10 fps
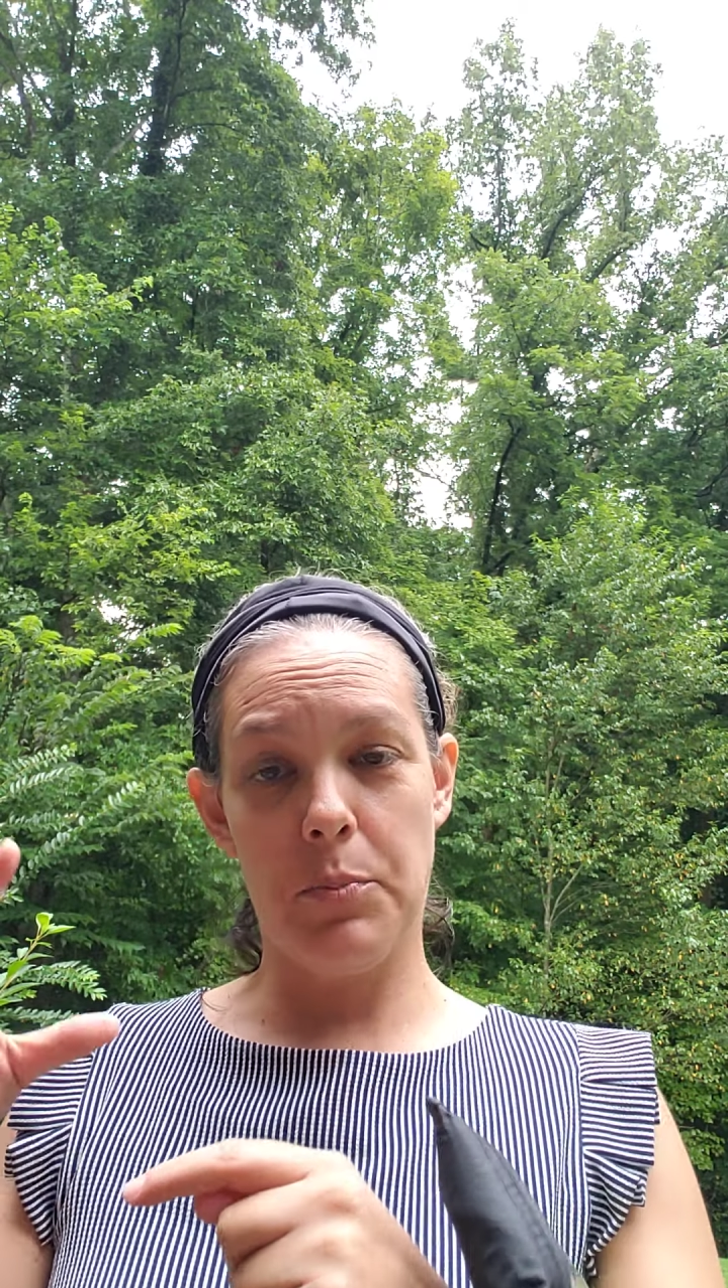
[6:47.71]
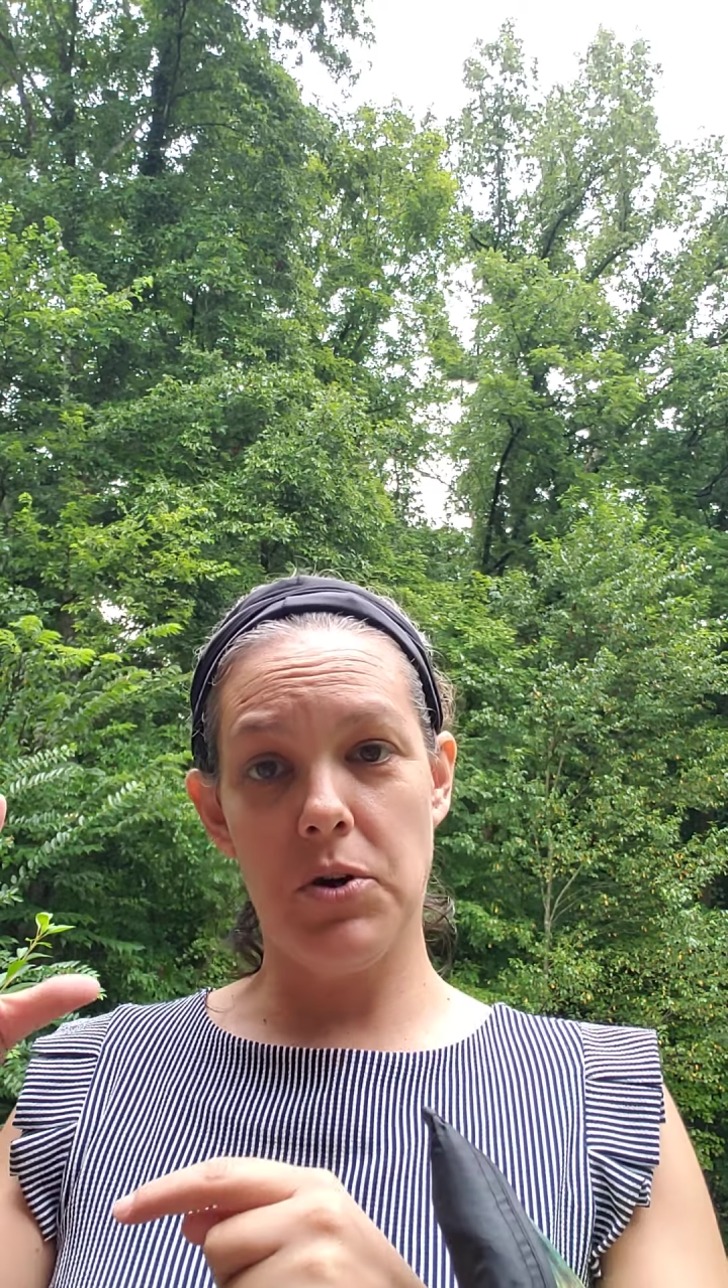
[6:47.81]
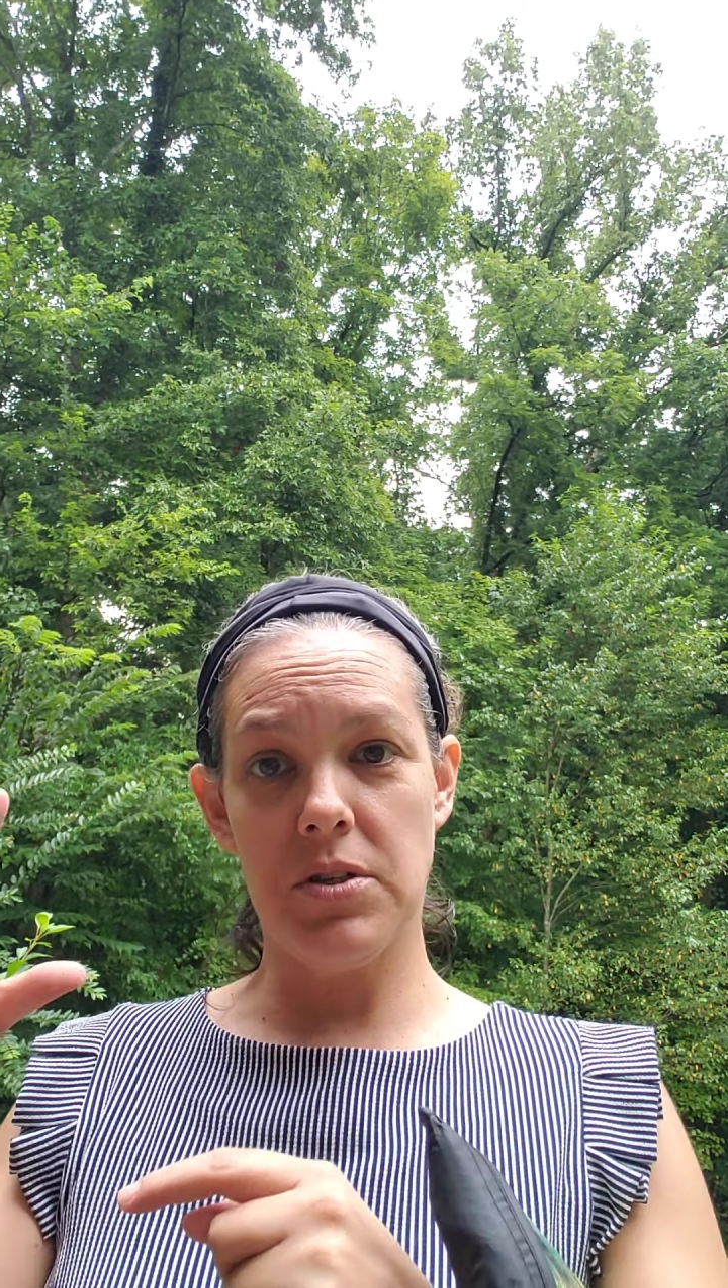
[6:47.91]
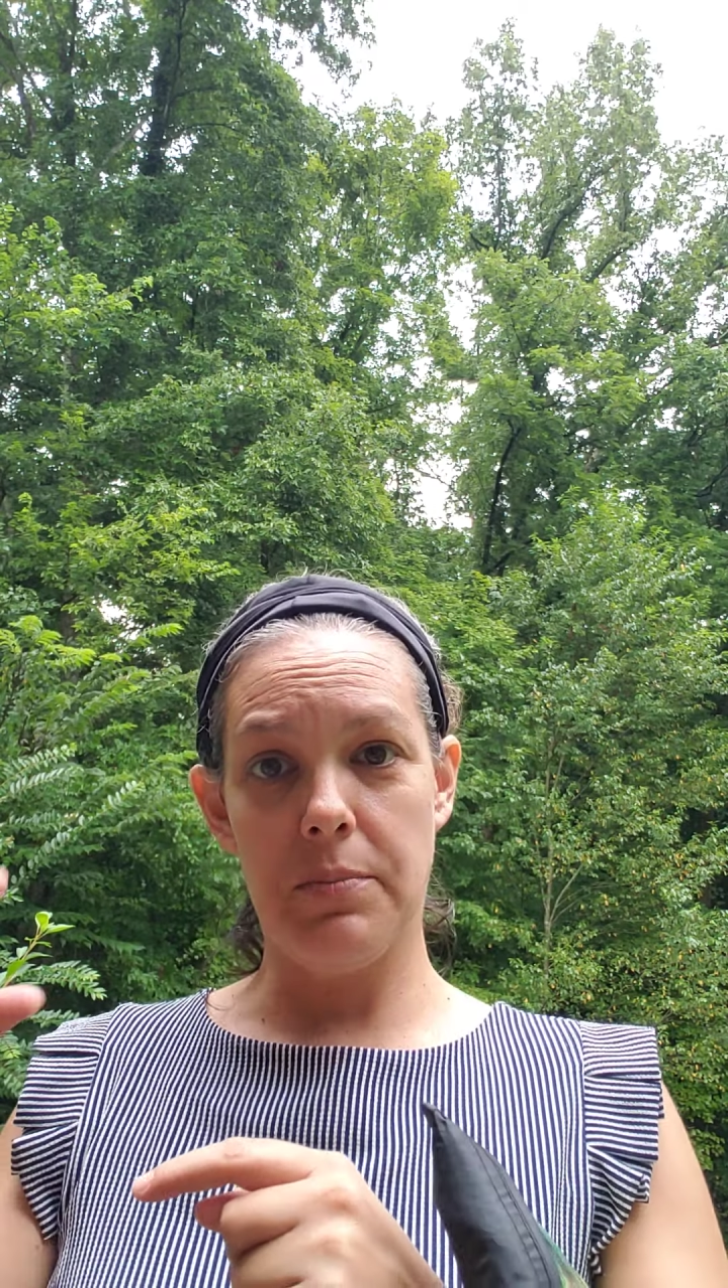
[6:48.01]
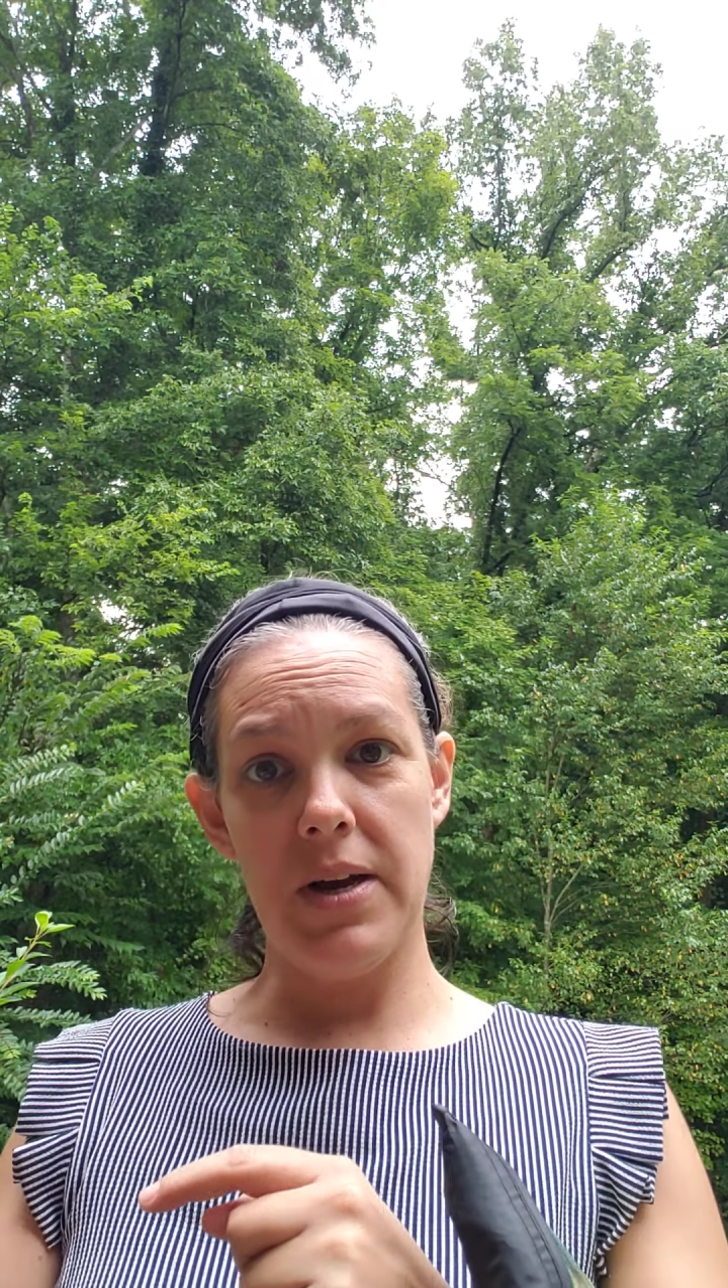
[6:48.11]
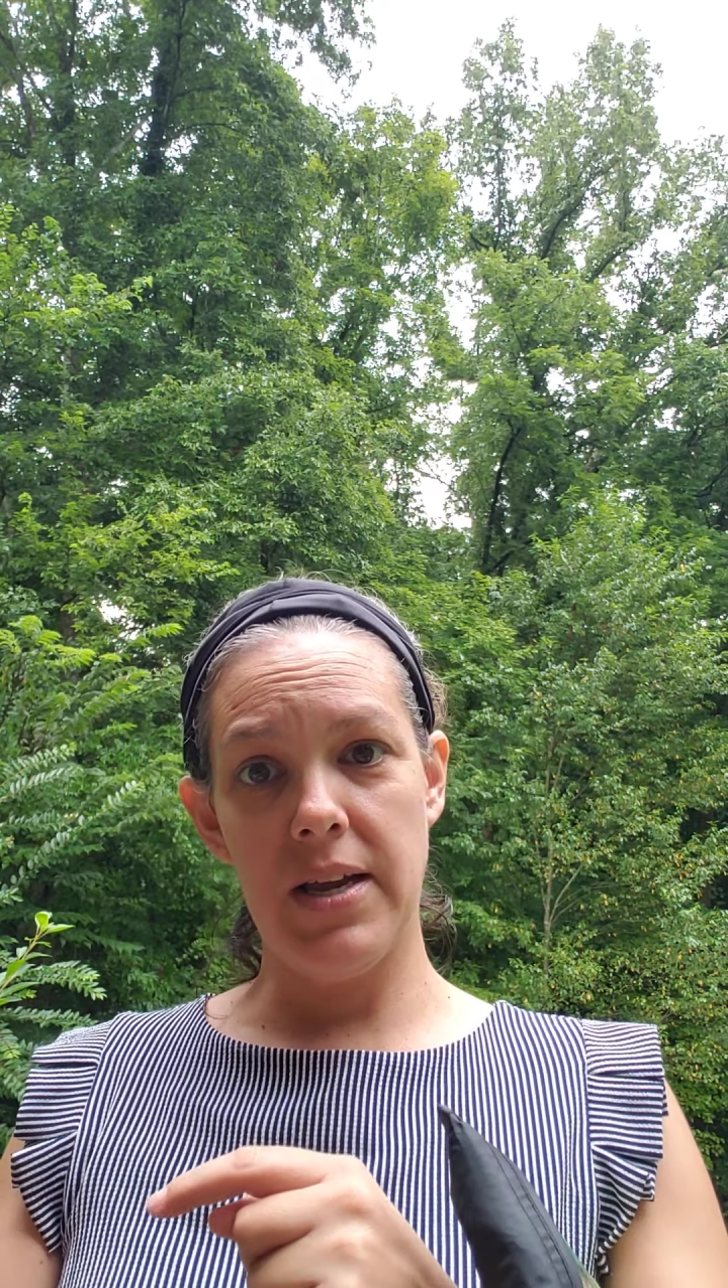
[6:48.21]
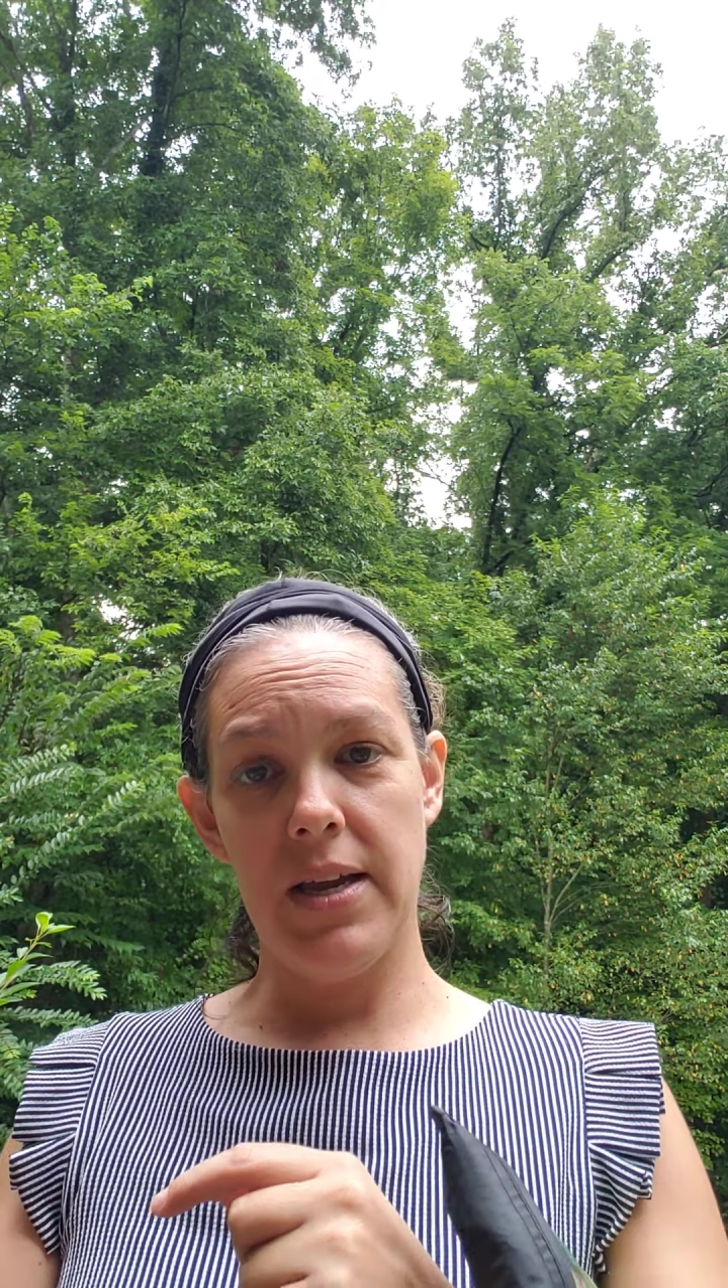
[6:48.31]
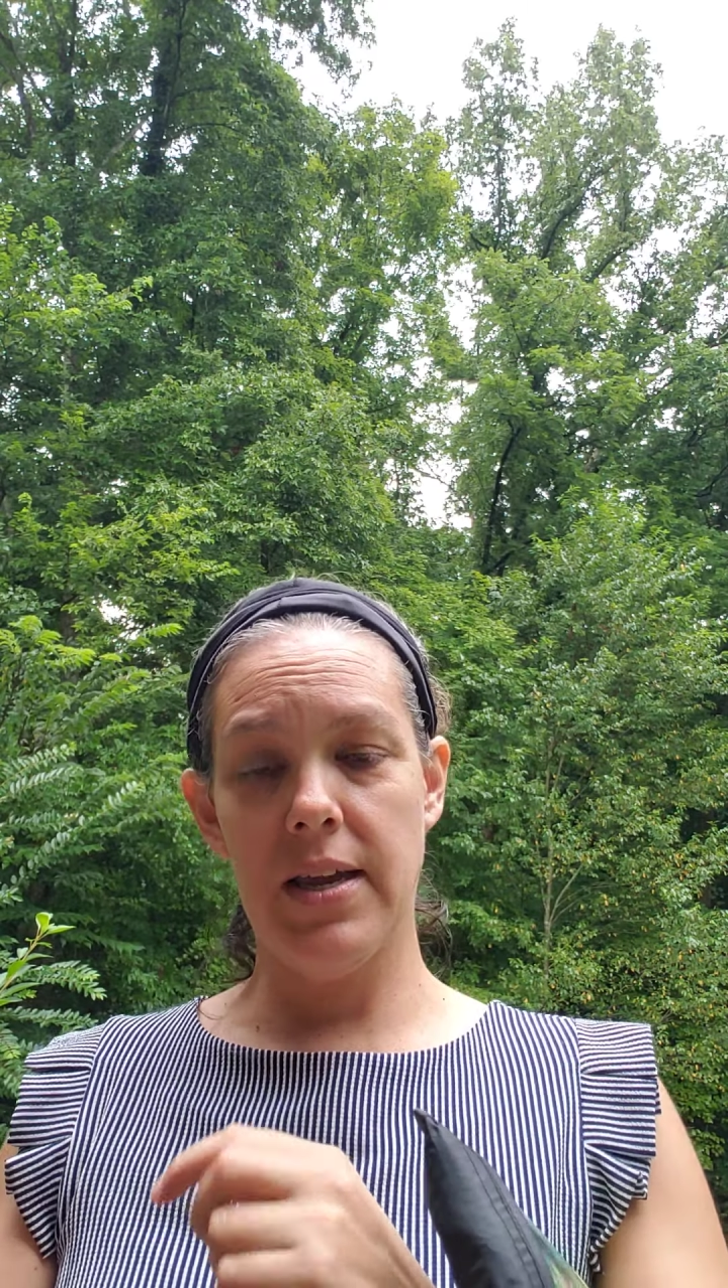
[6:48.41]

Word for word: person buying